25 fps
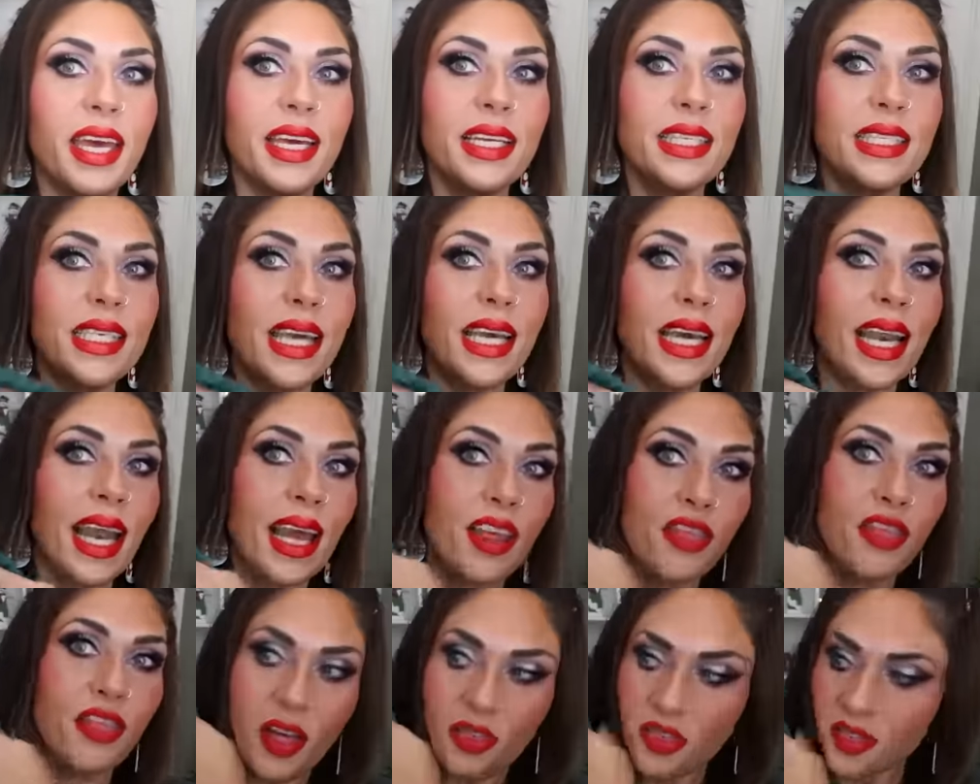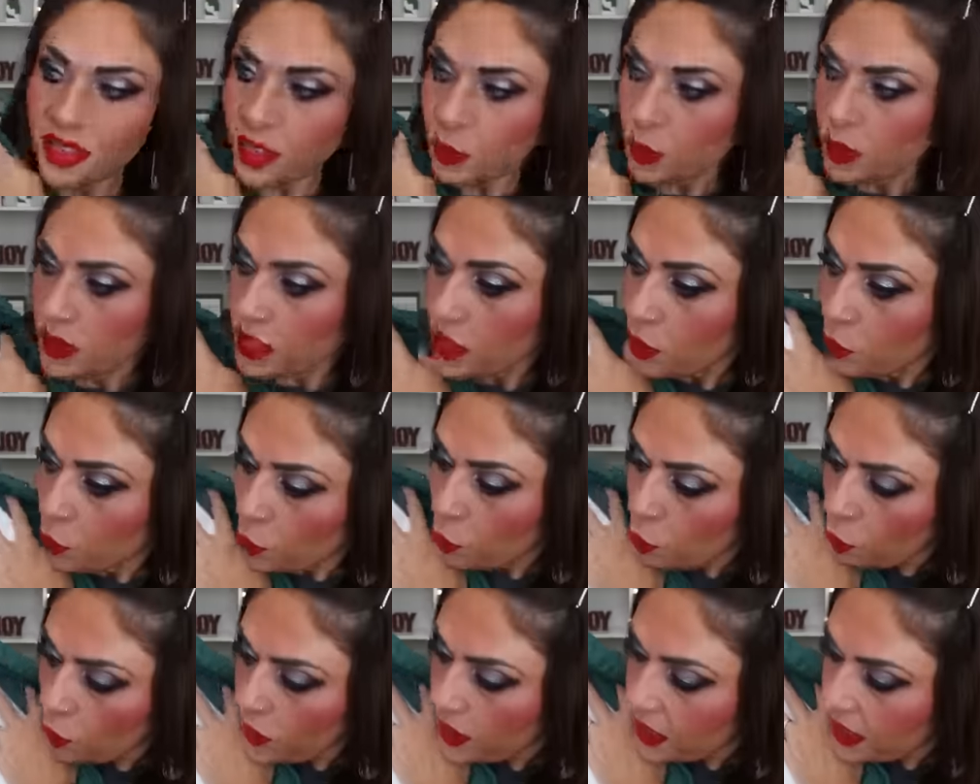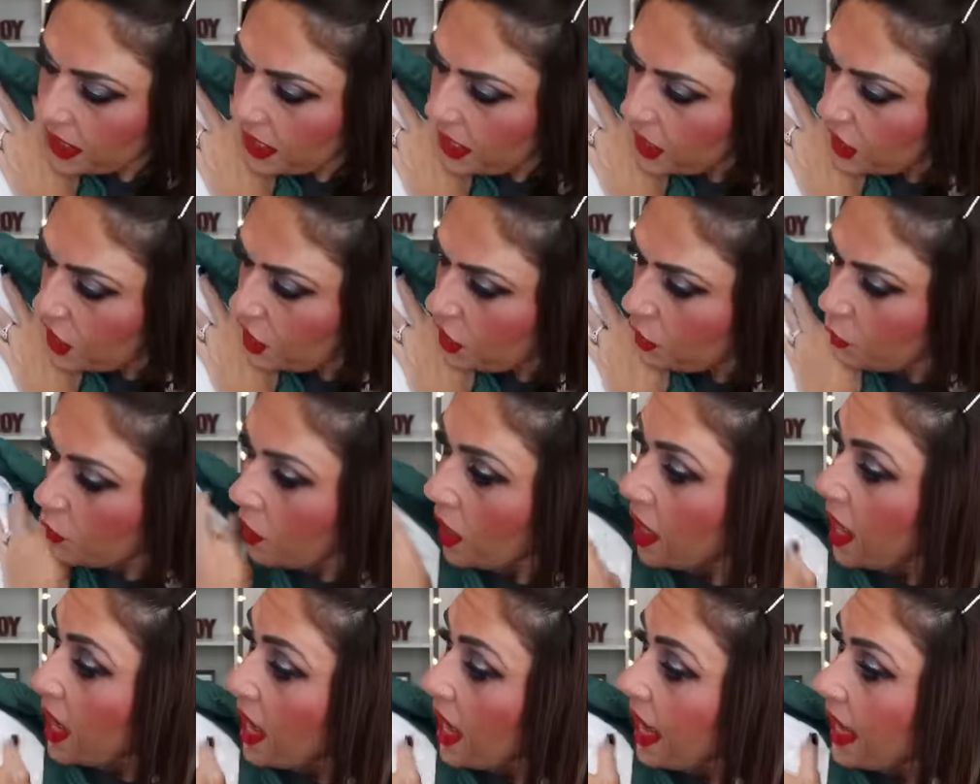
this and I thought this was really cute.